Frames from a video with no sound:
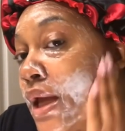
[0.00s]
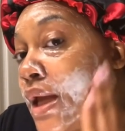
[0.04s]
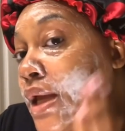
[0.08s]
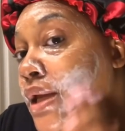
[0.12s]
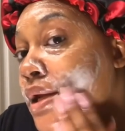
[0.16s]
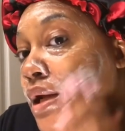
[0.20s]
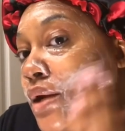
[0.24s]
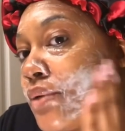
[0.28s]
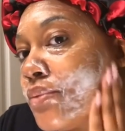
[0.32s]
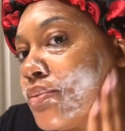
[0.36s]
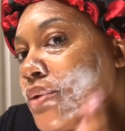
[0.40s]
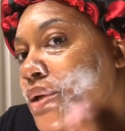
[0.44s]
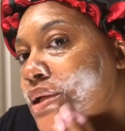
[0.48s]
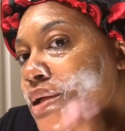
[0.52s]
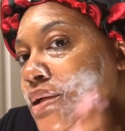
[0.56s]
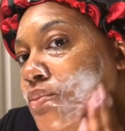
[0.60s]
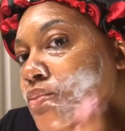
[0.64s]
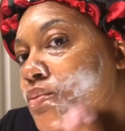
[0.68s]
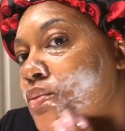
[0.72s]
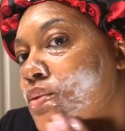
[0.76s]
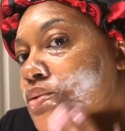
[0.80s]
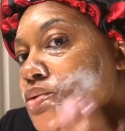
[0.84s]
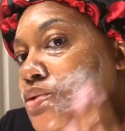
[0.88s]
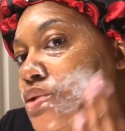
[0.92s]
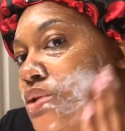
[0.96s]
and I
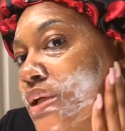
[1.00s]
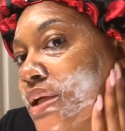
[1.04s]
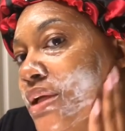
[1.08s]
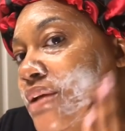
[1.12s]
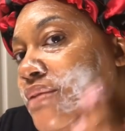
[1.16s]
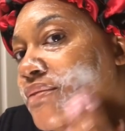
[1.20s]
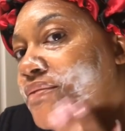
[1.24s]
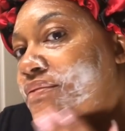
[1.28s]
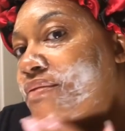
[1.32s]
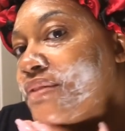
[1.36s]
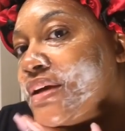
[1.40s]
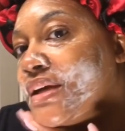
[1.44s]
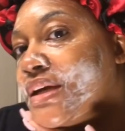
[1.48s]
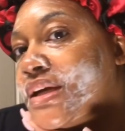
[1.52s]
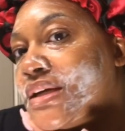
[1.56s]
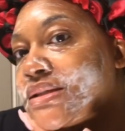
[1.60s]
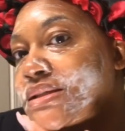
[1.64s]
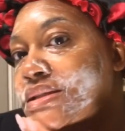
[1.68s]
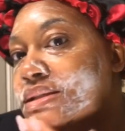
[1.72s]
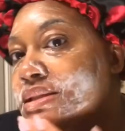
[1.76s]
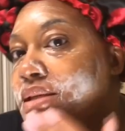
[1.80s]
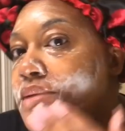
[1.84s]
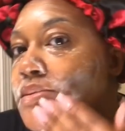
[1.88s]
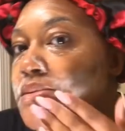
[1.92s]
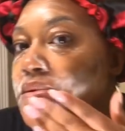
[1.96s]
really want to
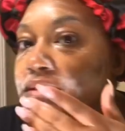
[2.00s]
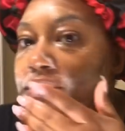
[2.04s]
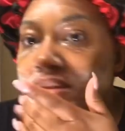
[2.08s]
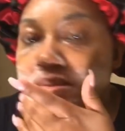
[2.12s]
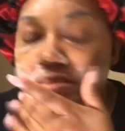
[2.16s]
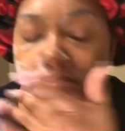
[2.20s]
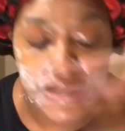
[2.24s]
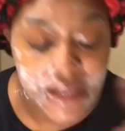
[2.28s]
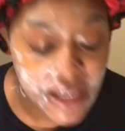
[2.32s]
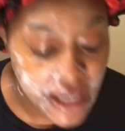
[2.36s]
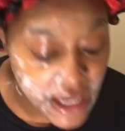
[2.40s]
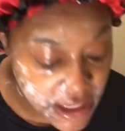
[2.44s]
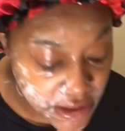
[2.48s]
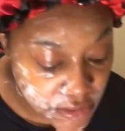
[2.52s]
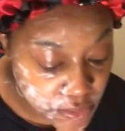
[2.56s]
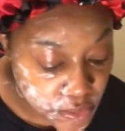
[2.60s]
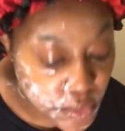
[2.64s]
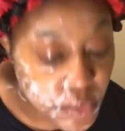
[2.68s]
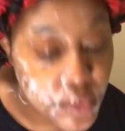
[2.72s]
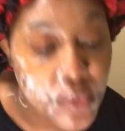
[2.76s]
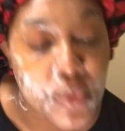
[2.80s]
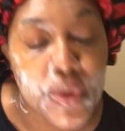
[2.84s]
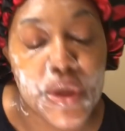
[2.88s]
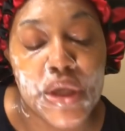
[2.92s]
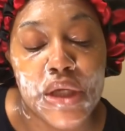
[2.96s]
invest into me a
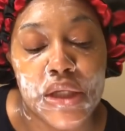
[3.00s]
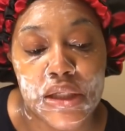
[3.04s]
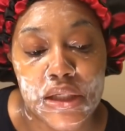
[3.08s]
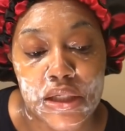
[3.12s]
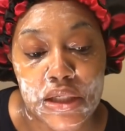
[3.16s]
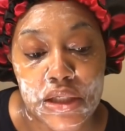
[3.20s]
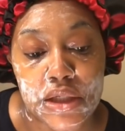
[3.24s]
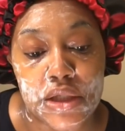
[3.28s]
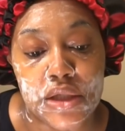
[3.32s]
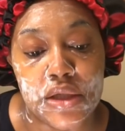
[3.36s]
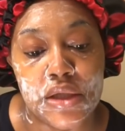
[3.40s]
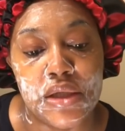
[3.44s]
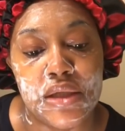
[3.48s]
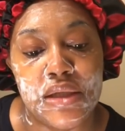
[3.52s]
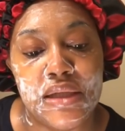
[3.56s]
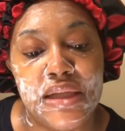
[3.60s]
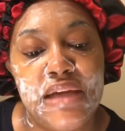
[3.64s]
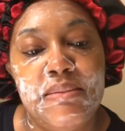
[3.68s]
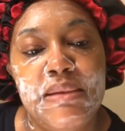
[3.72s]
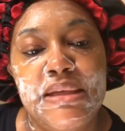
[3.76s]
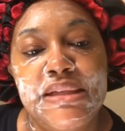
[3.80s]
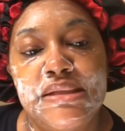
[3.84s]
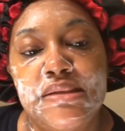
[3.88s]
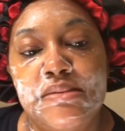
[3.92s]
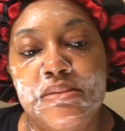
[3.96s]
really good,
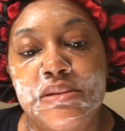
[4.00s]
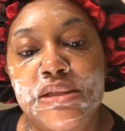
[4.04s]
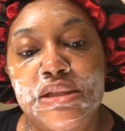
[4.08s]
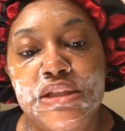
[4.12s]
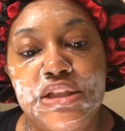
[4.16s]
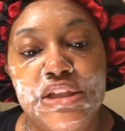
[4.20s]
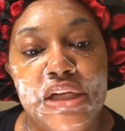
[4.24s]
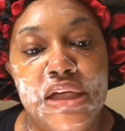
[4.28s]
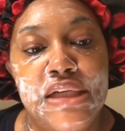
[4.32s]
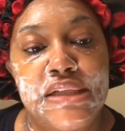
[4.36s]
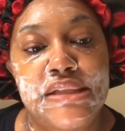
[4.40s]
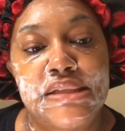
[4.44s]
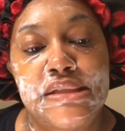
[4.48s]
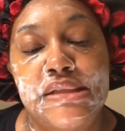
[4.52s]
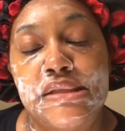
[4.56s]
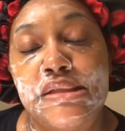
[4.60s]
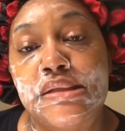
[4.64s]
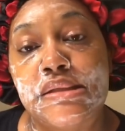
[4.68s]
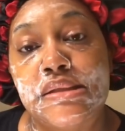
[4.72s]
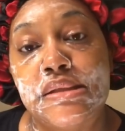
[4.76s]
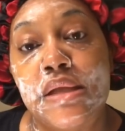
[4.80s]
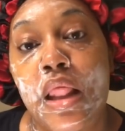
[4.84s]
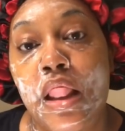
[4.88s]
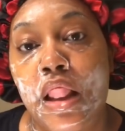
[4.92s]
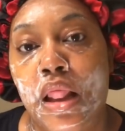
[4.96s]
leave me some
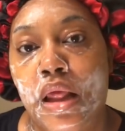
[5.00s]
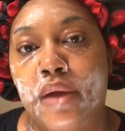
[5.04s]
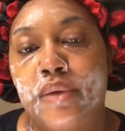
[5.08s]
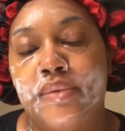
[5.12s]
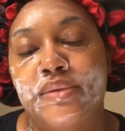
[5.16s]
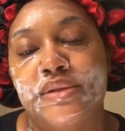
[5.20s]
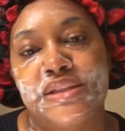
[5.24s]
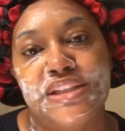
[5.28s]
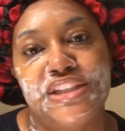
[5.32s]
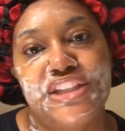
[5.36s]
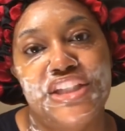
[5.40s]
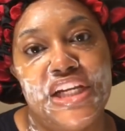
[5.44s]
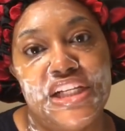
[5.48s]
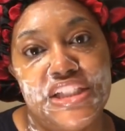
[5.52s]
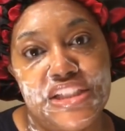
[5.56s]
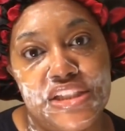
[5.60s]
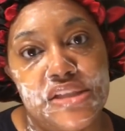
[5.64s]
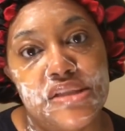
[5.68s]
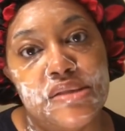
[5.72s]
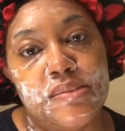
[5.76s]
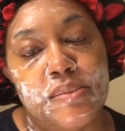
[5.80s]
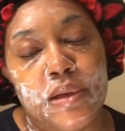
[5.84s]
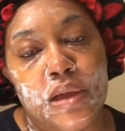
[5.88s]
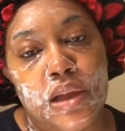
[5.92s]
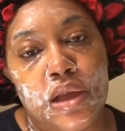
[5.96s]
suggestions, uh,
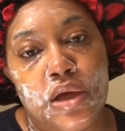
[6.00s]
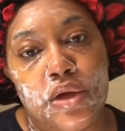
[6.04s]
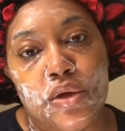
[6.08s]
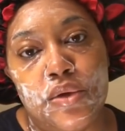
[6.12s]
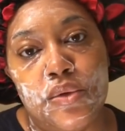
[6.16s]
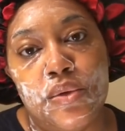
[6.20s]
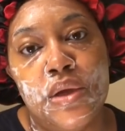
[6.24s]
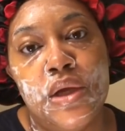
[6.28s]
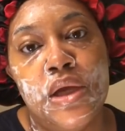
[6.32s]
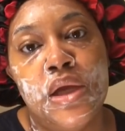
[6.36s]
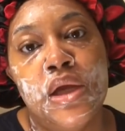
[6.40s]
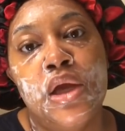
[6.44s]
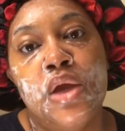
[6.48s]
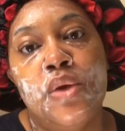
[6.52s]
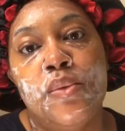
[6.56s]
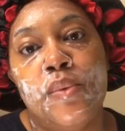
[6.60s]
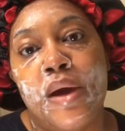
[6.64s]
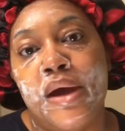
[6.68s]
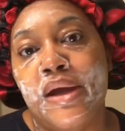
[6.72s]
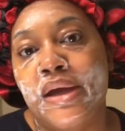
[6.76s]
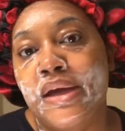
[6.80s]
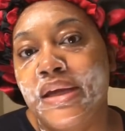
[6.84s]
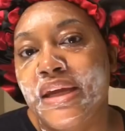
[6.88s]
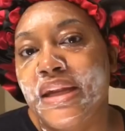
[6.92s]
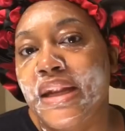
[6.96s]
suggestions below
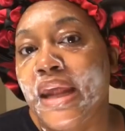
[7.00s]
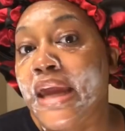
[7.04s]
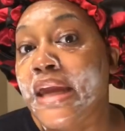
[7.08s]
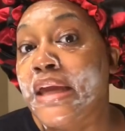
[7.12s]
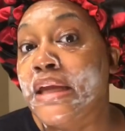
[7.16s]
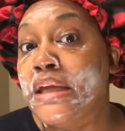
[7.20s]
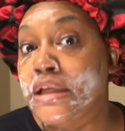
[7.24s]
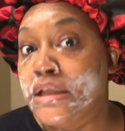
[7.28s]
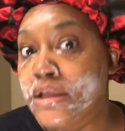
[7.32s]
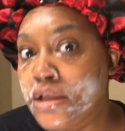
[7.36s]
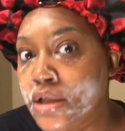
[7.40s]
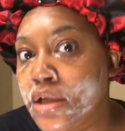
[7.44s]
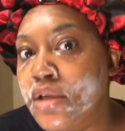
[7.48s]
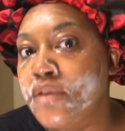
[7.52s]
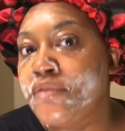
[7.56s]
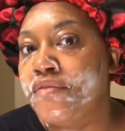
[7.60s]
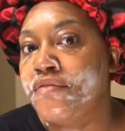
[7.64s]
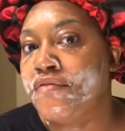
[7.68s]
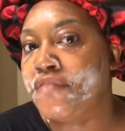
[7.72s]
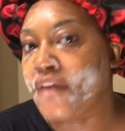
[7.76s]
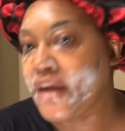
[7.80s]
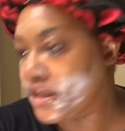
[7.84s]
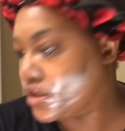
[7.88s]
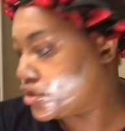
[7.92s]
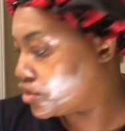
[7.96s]
where I can get a good
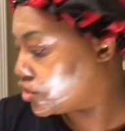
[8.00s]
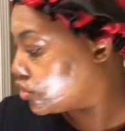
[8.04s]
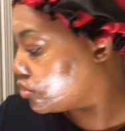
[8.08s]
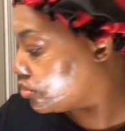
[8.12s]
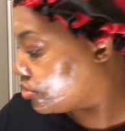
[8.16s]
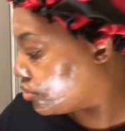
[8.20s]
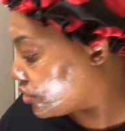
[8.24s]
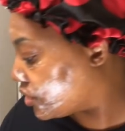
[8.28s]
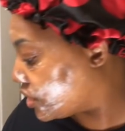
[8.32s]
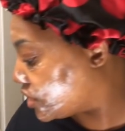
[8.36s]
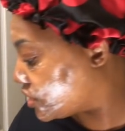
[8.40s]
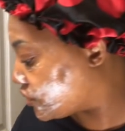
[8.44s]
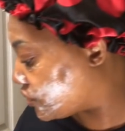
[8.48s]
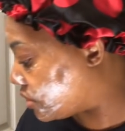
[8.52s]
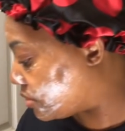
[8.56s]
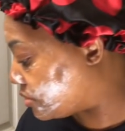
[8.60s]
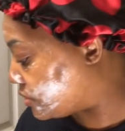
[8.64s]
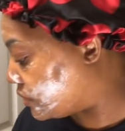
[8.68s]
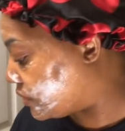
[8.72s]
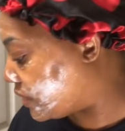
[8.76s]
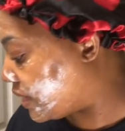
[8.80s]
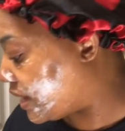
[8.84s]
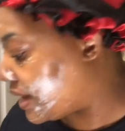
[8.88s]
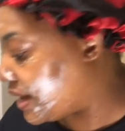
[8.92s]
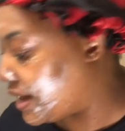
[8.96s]
facial brush
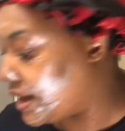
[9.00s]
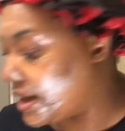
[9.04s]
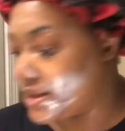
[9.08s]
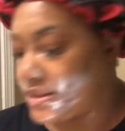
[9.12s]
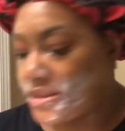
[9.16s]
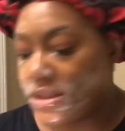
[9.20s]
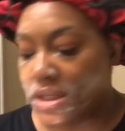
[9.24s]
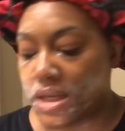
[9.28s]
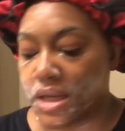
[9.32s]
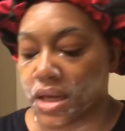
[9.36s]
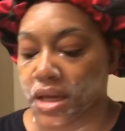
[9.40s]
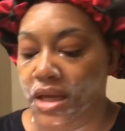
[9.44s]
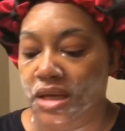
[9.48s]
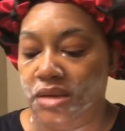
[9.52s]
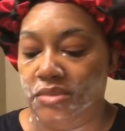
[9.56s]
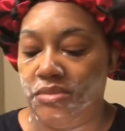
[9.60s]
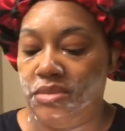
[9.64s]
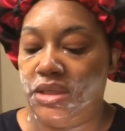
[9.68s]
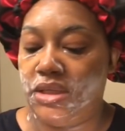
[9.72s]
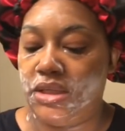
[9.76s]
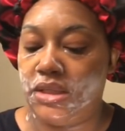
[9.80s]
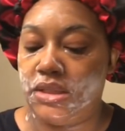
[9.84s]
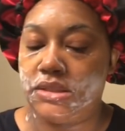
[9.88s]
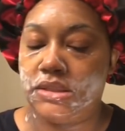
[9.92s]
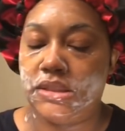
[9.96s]
from you guys
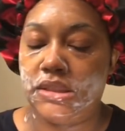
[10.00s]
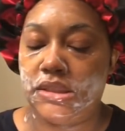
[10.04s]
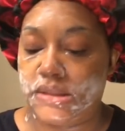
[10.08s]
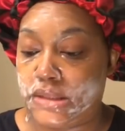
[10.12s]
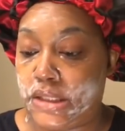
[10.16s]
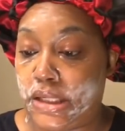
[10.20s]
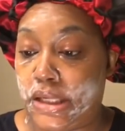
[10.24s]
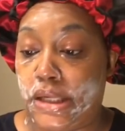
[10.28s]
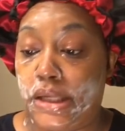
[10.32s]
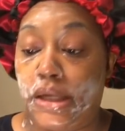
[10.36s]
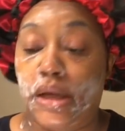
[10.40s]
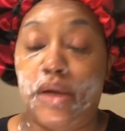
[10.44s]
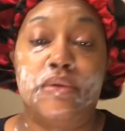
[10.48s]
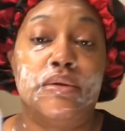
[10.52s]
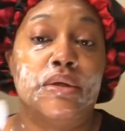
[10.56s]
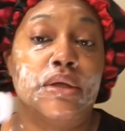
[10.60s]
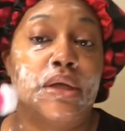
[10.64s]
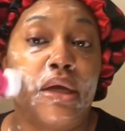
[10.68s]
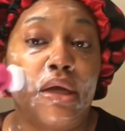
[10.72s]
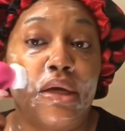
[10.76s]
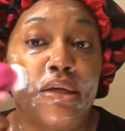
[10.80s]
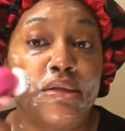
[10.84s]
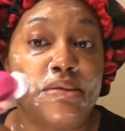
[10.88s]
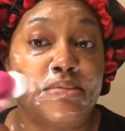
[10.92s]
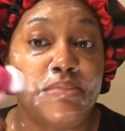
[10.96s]
because this thing
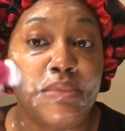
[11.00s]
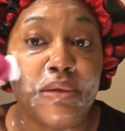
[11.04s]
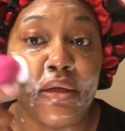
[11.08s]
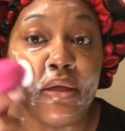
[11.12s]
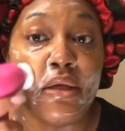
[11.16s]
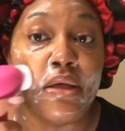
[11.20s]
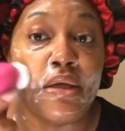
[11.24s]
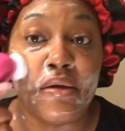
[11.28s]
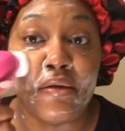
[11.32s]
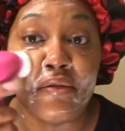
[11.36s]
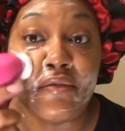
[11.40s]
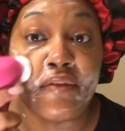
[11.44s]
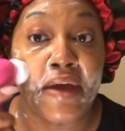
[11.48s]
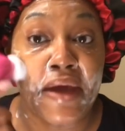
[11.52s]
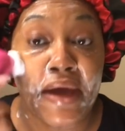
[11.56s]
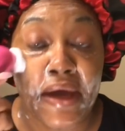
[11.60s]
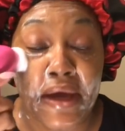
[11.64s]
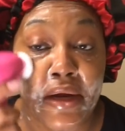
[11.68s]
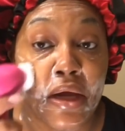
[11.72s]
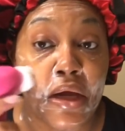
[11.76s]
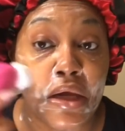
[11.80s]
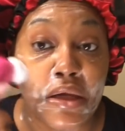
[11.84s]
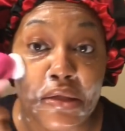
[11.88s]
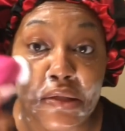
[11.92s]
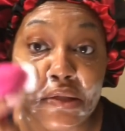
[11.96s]
only cost me
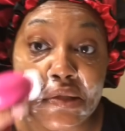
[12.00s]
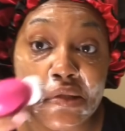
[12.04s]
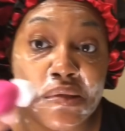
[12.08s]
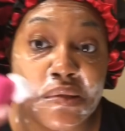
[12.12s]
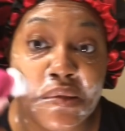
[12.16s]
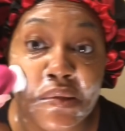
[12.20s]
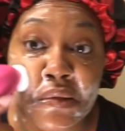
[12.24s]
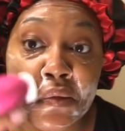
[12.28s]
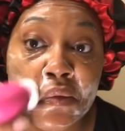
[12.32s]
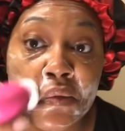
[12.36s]
$5.